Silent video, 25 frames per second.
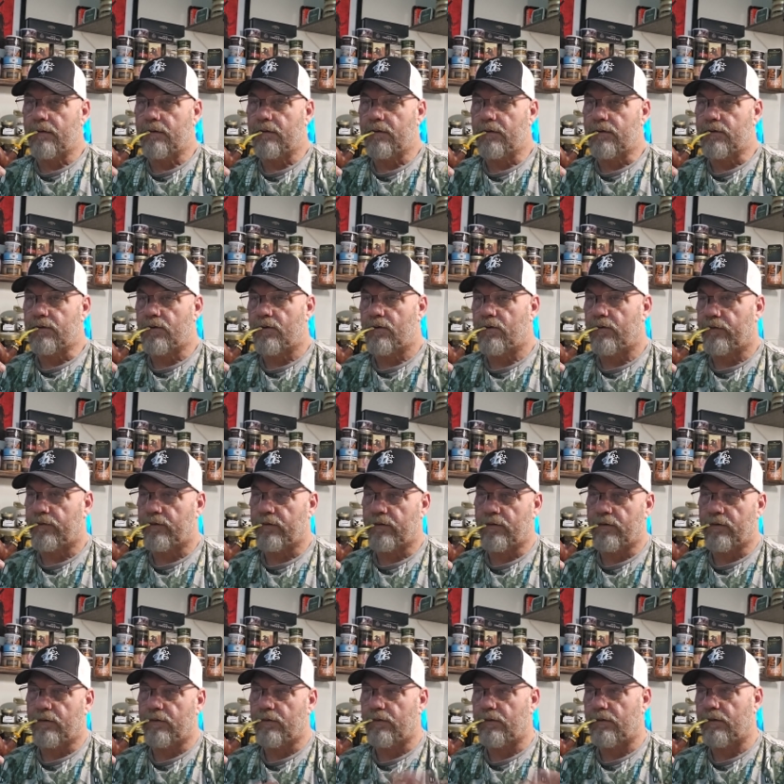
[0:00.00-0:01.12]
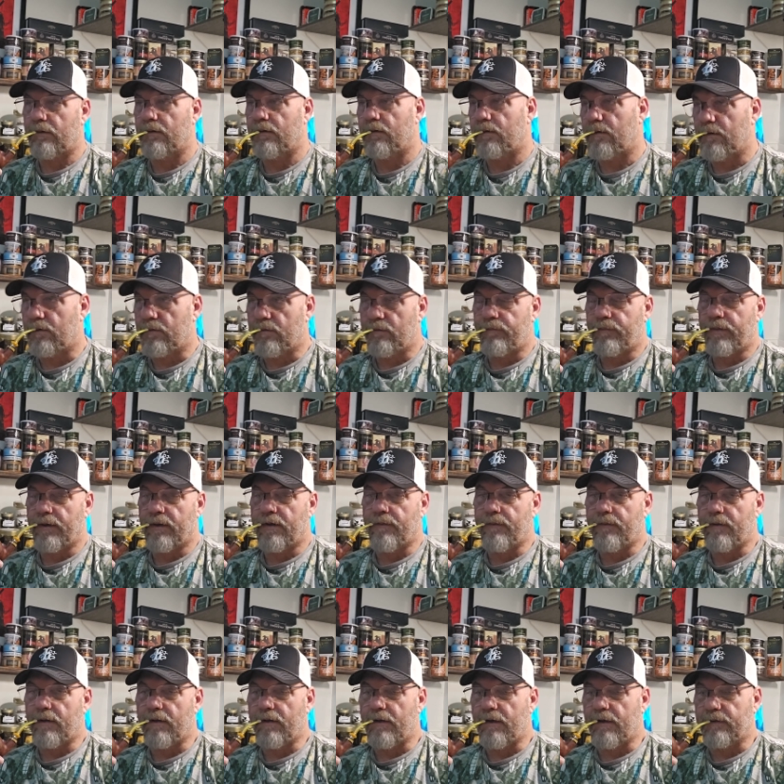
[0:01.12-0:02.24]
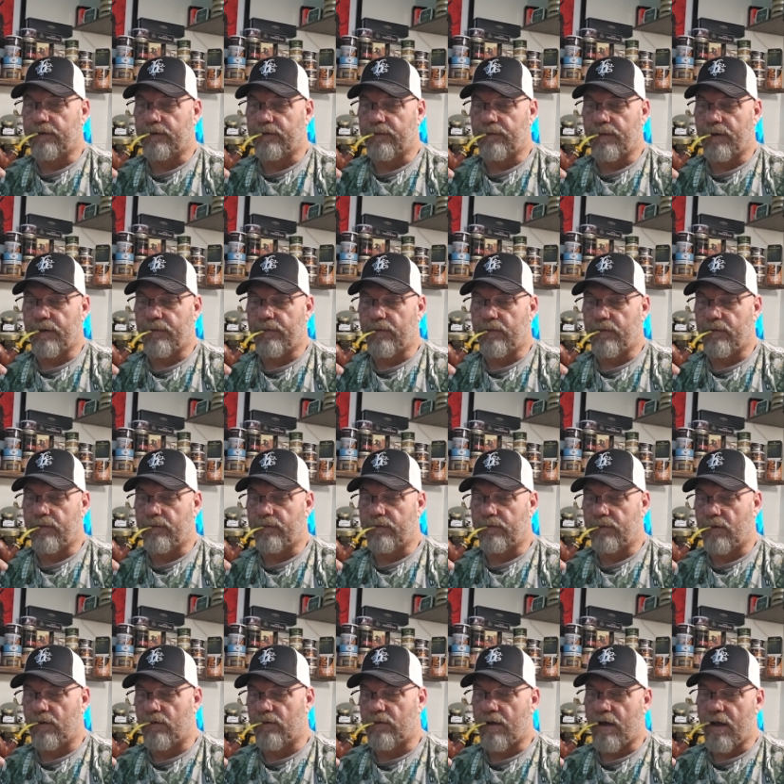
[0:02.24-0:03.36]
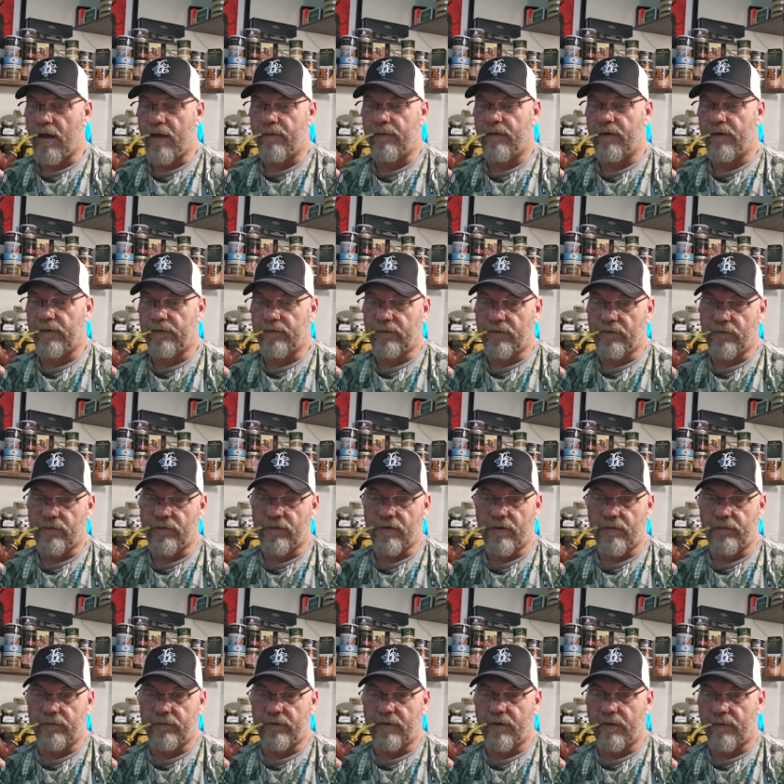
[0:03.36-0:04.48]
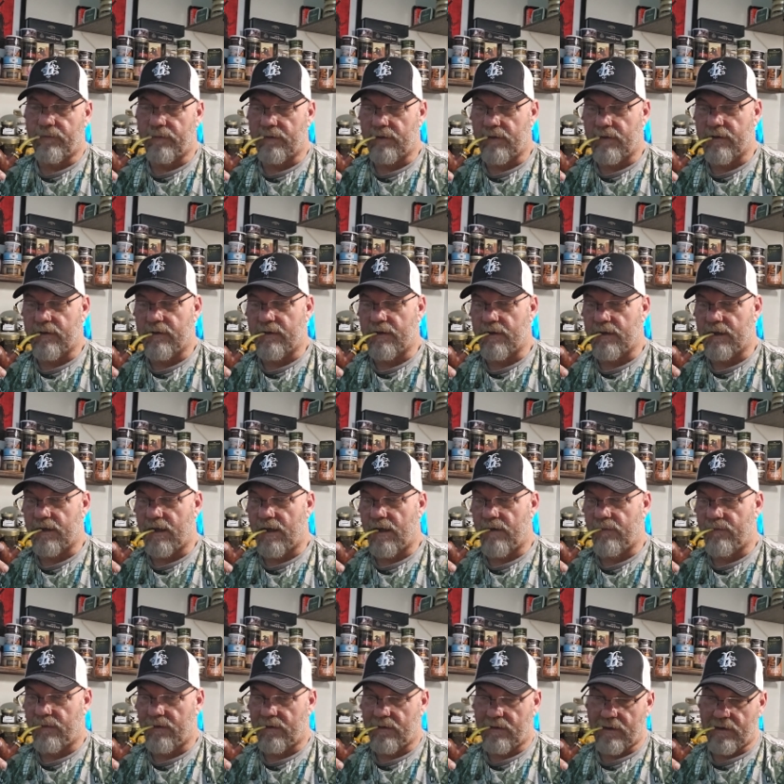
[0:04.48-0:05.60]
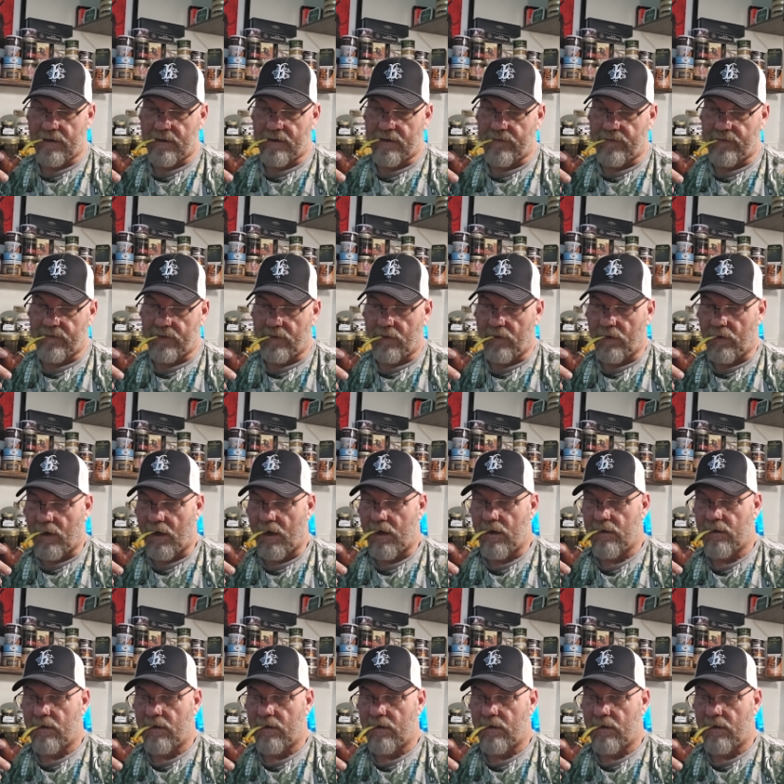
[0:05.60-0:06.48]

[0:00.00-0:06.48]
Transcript: the shorts pick up a lot of extra people. No comments, no thumbs up, and nothing like that, but they get a view.